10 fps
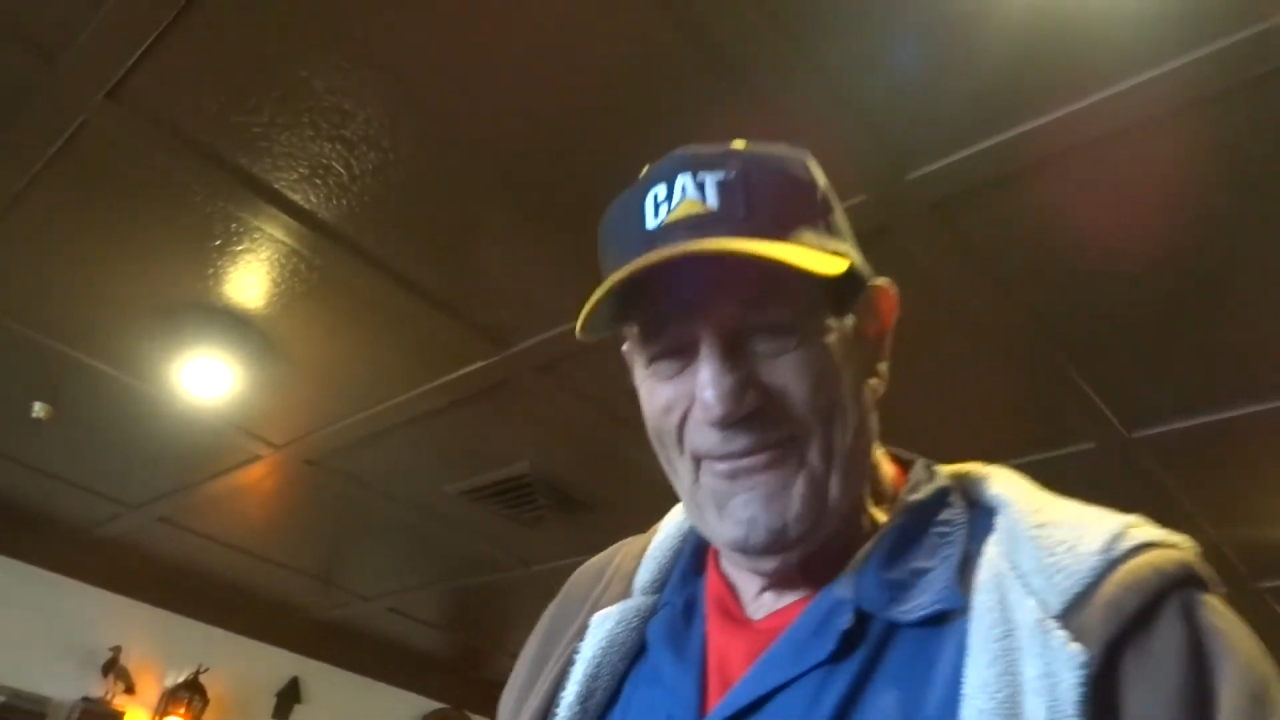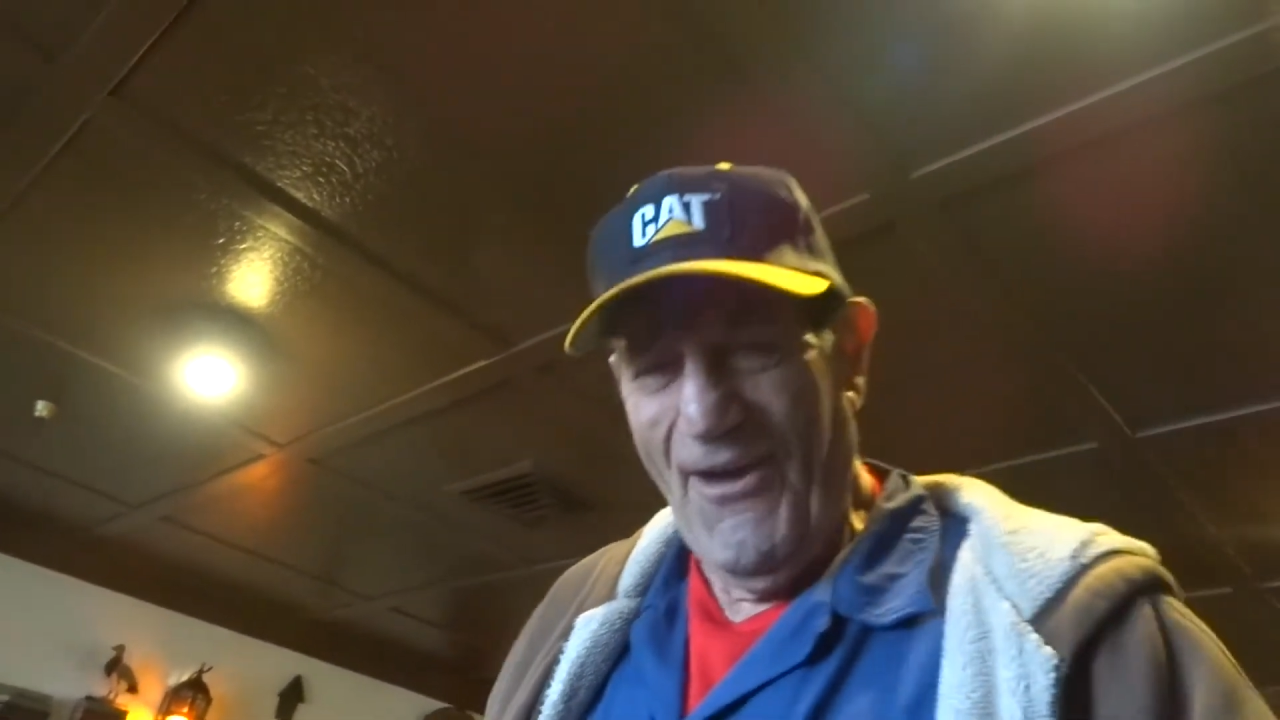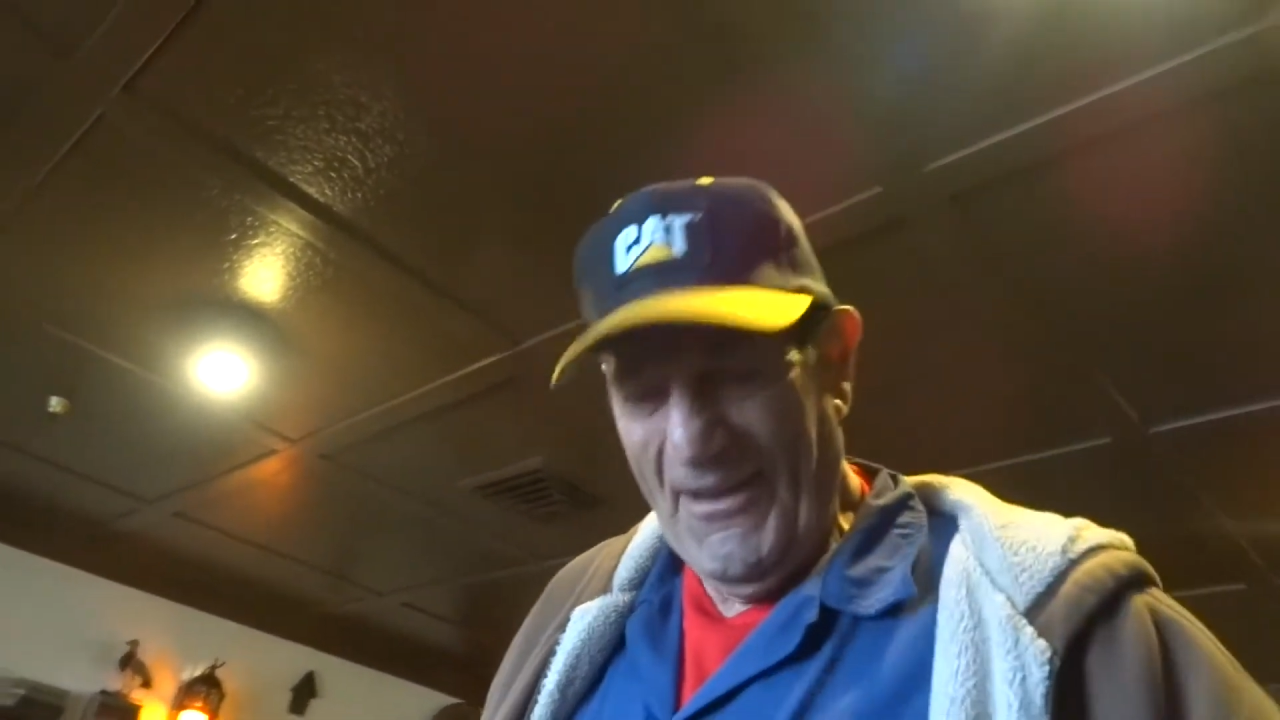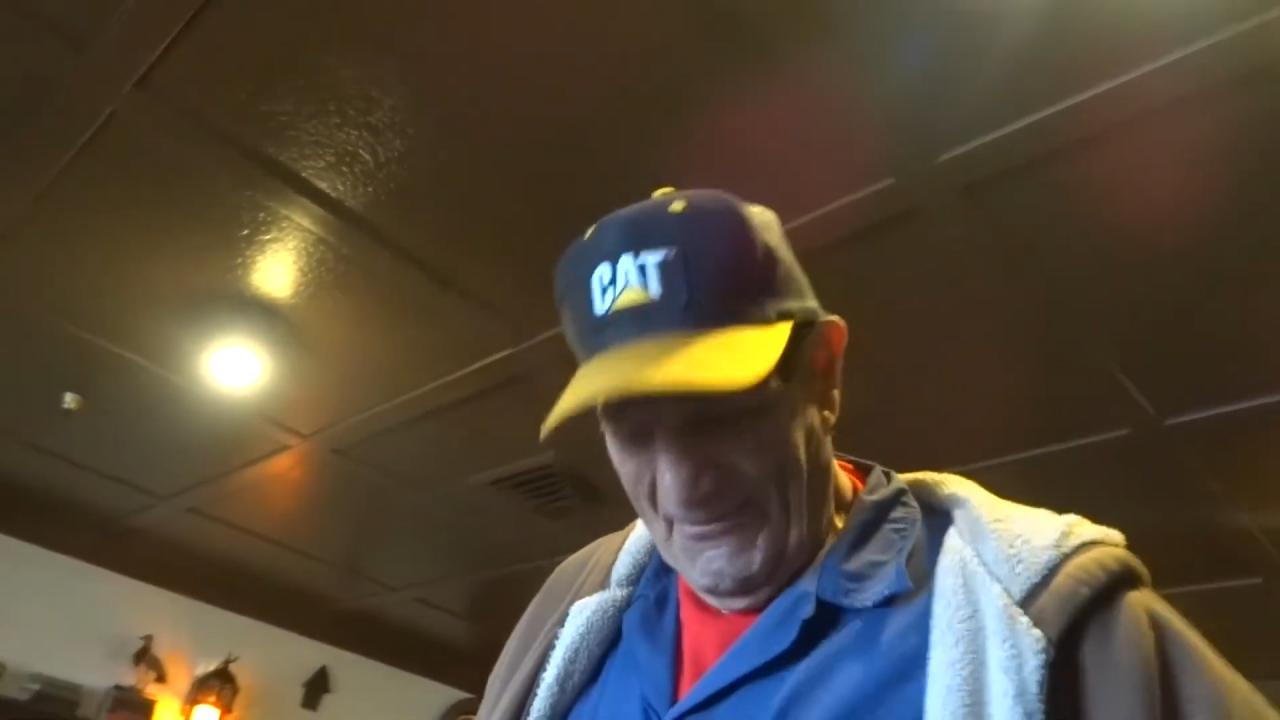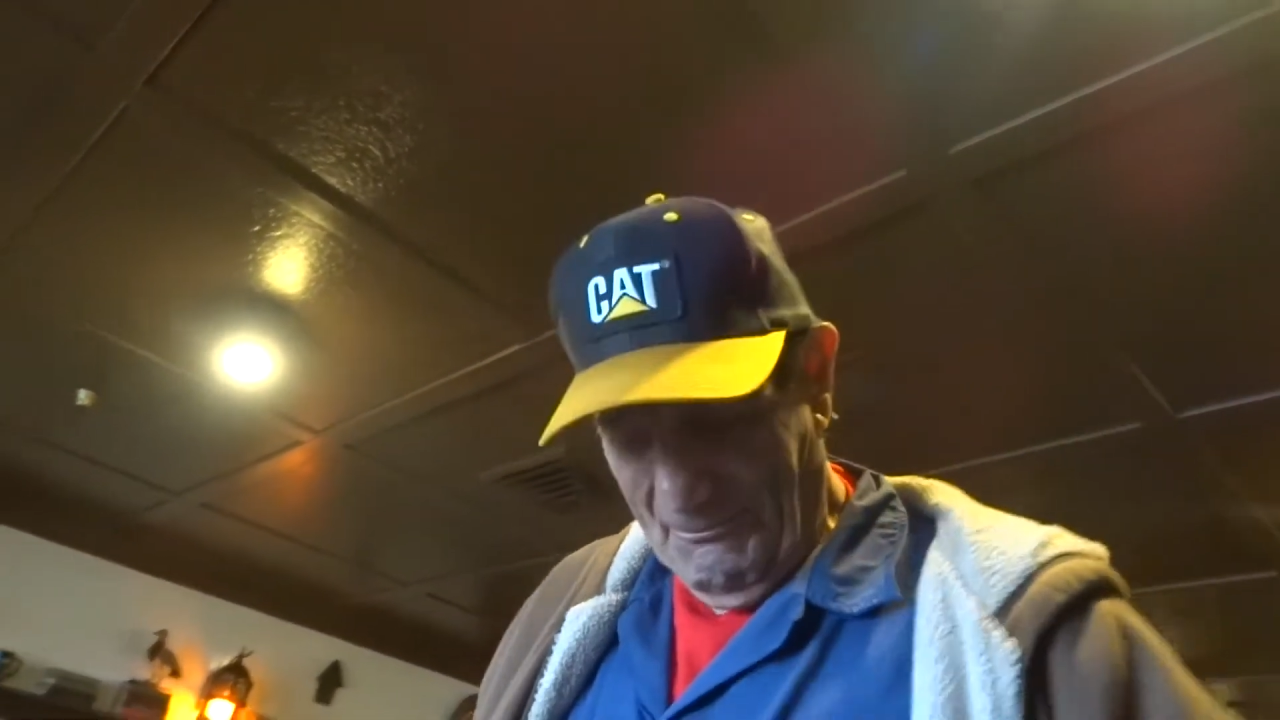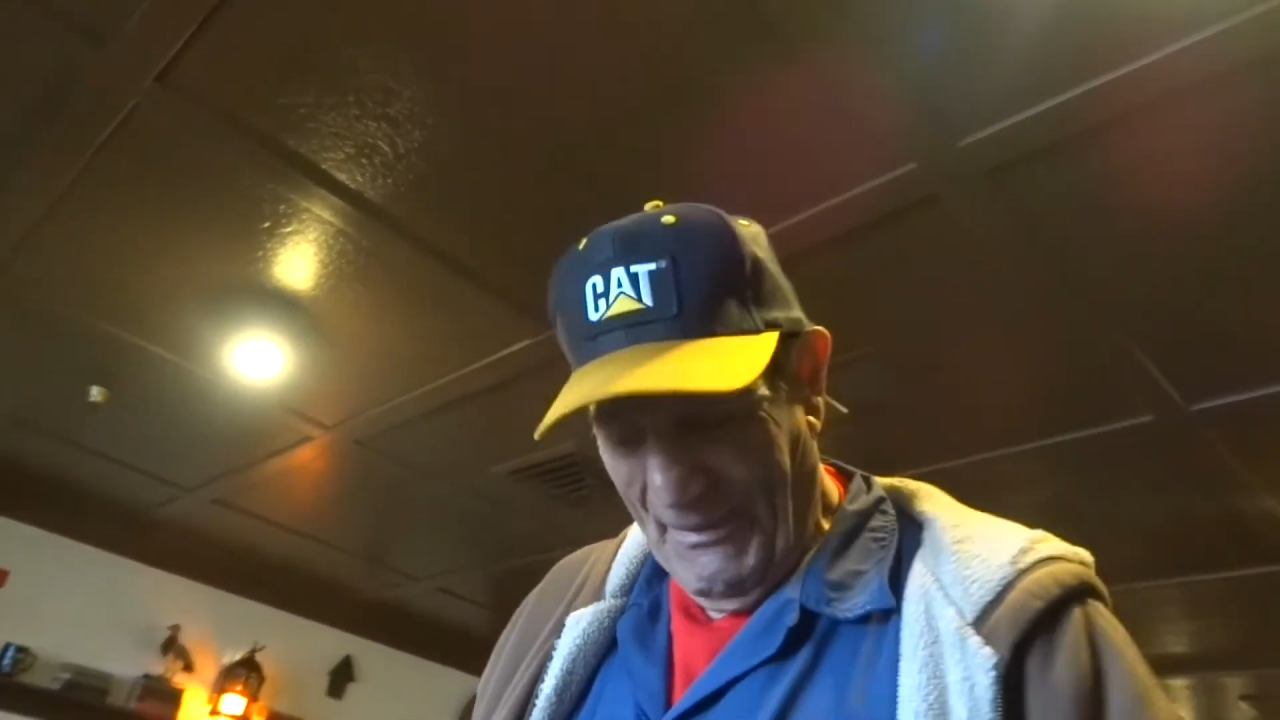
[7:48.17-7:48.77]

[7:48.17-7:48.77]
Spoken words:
them all in